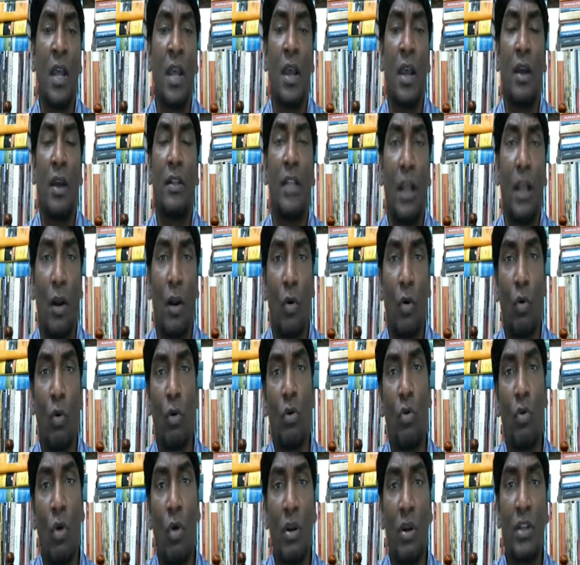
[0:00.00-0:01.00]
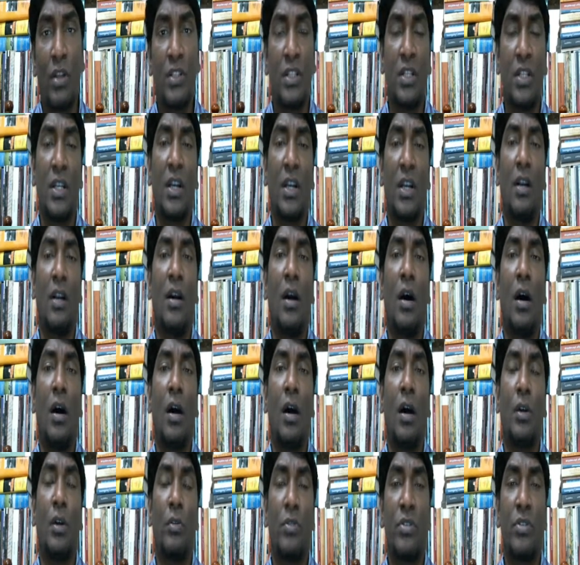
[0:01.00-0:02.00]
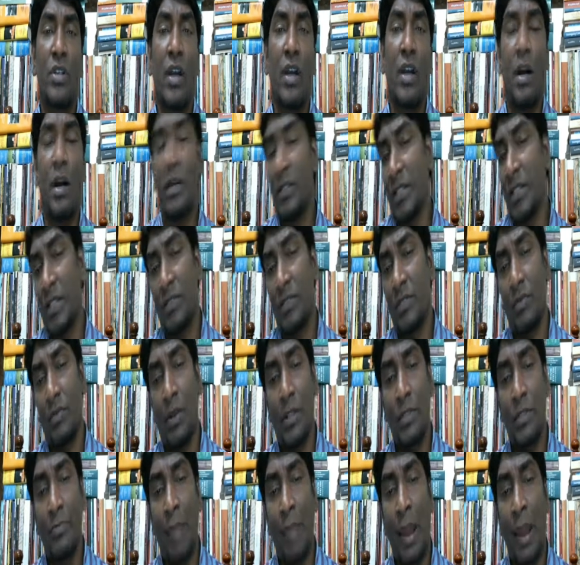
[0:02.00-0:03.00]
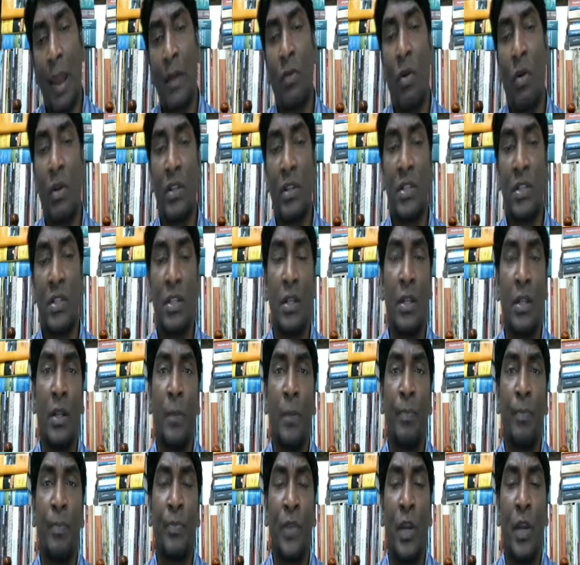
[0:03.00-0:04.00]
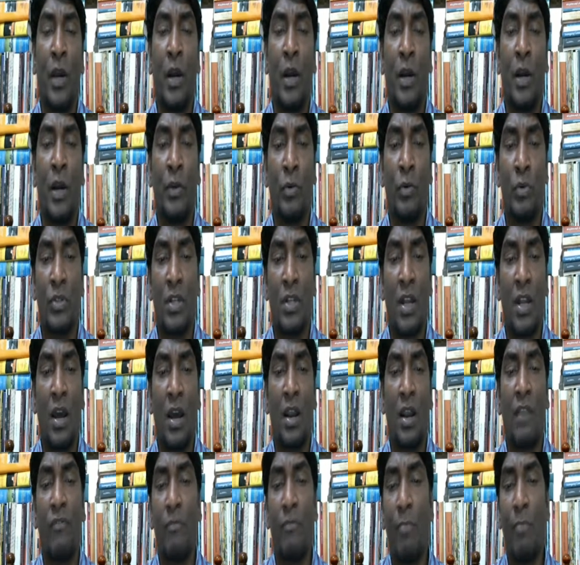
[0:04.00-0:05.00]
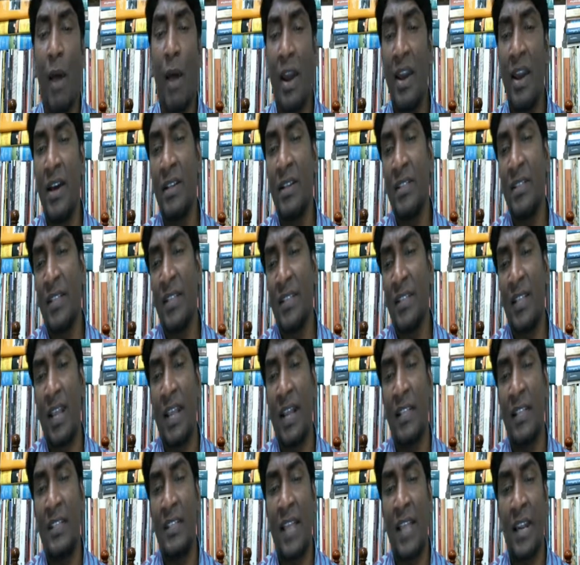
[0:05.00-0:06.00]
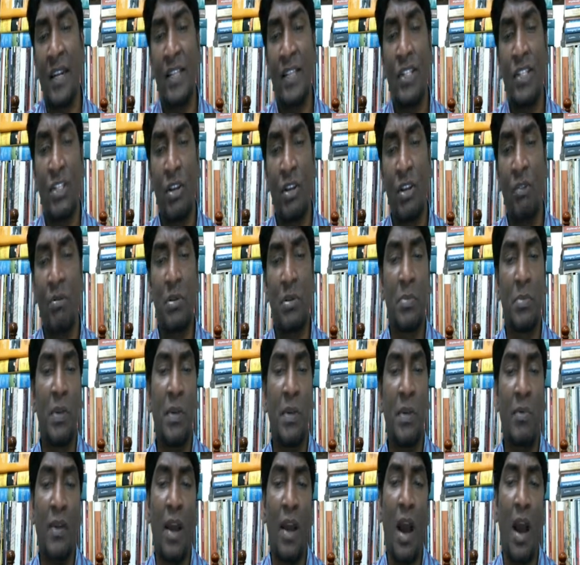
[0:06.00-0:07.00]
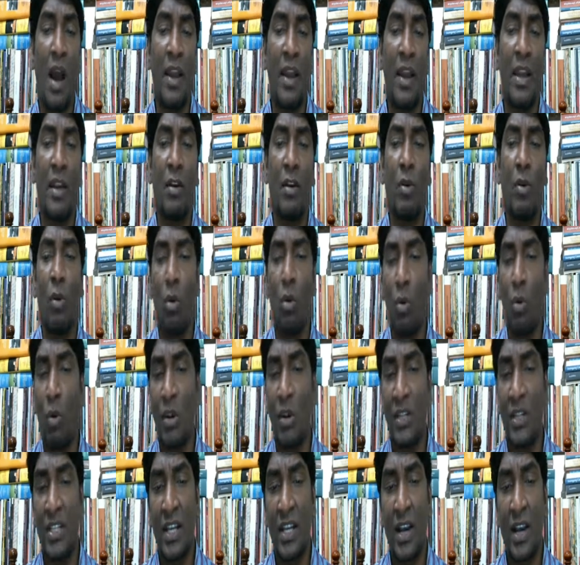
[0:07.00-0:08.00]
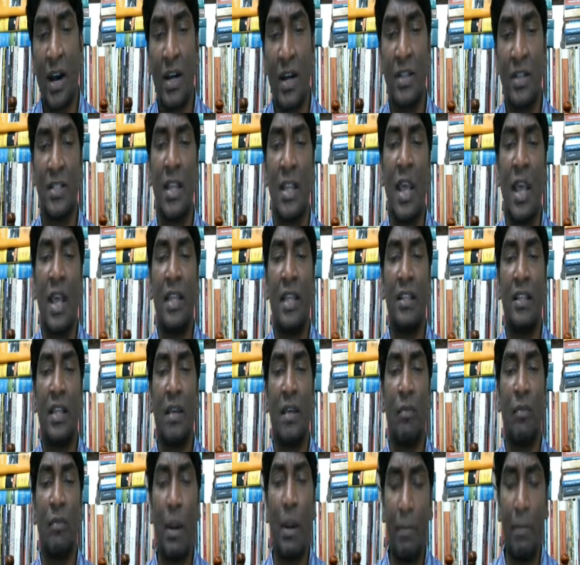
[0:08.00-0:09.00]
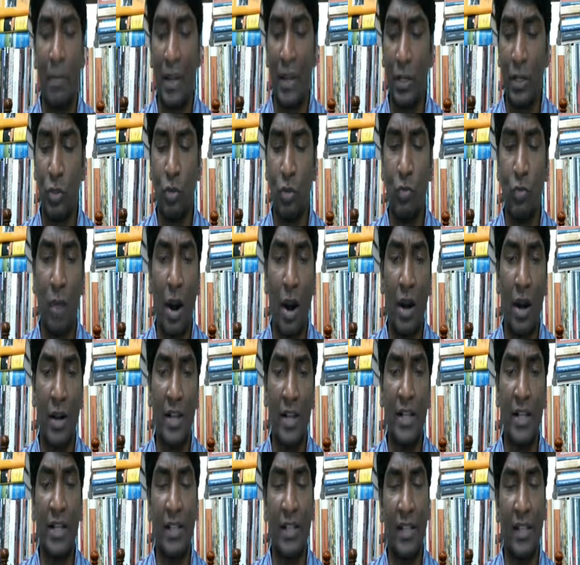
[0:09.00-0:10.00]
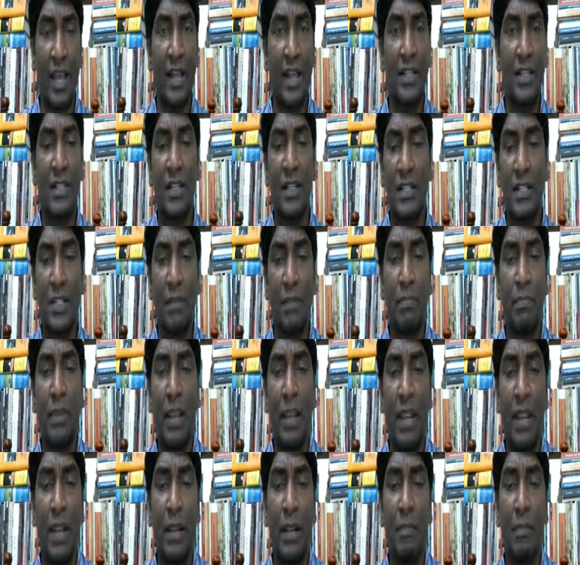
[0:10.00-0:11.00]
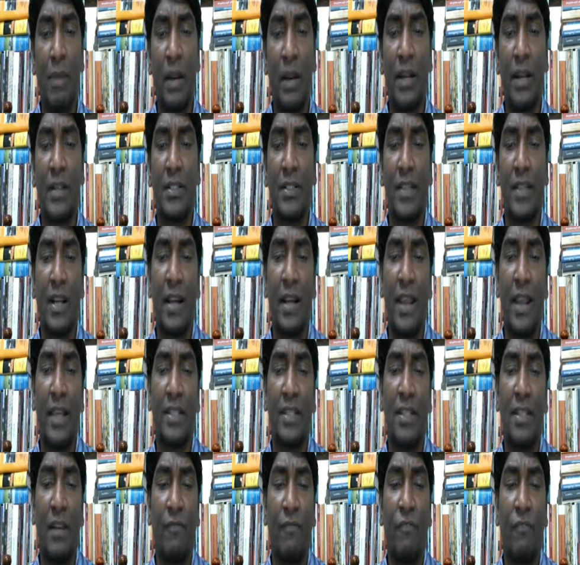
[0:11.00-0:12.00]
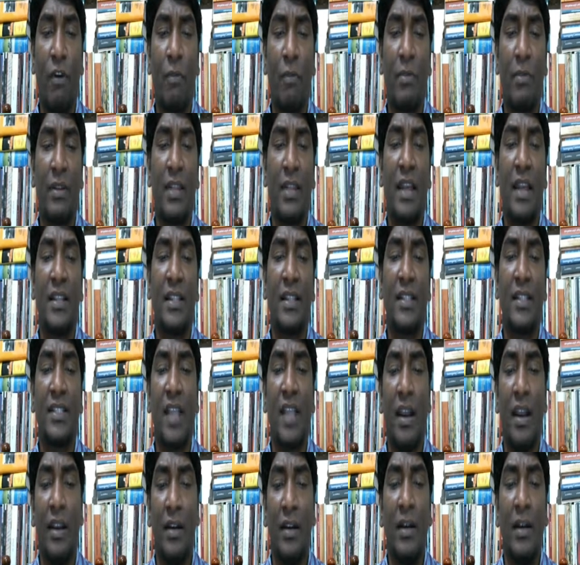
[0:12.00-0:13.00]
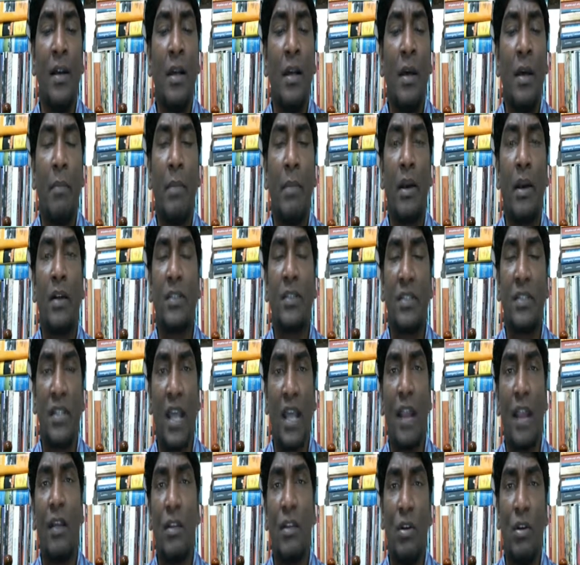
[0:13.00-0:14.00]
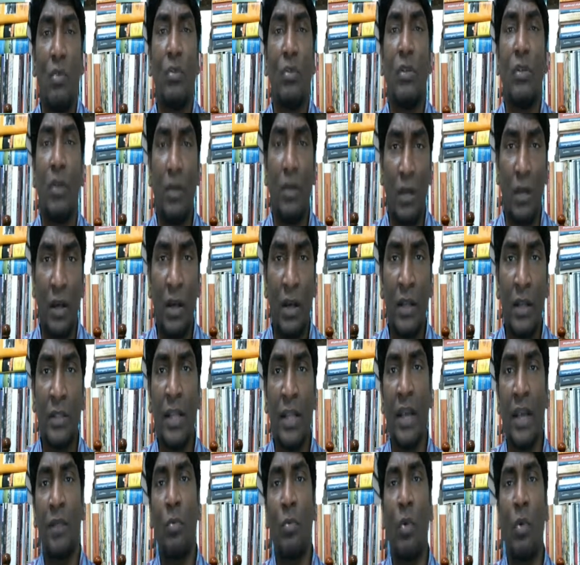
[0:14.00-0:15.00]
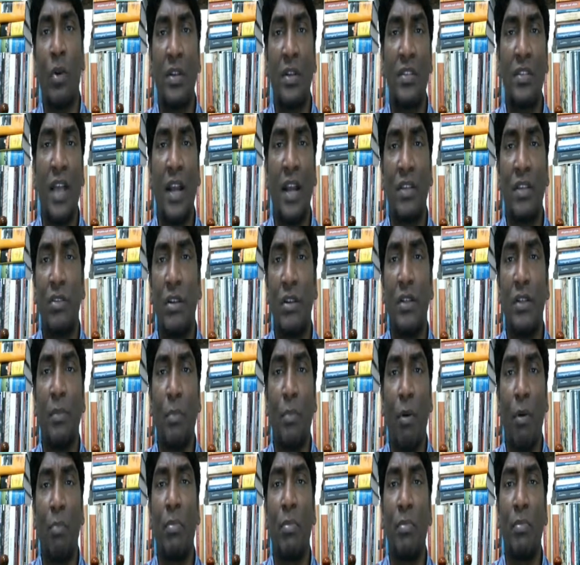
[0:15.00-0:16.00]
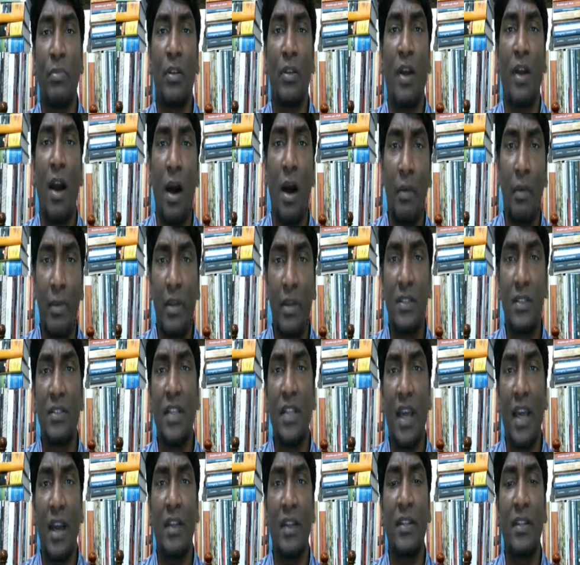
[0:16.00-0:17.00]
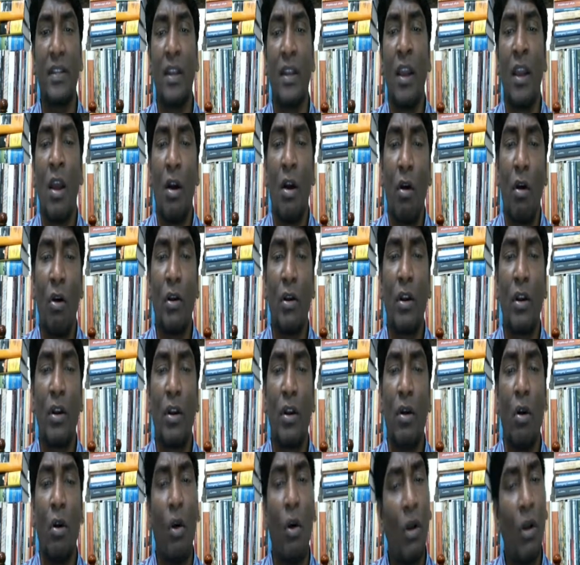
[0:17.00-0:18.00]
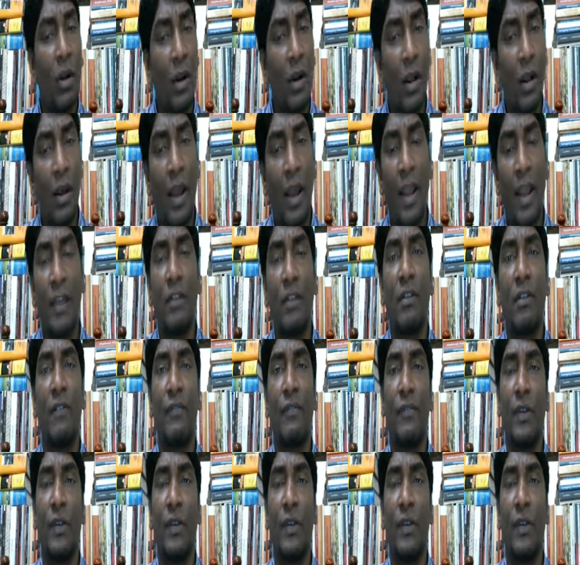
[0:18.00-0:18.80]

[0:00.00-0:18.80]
There are good quality used cars as well as bad quality used car. If buyers and sellers can distinguish between high and low quality cars, there will be two market in that. And typically buyers are less informed than the seller, because the seller know that what is actually the problem the car, because they are the owner or a kind of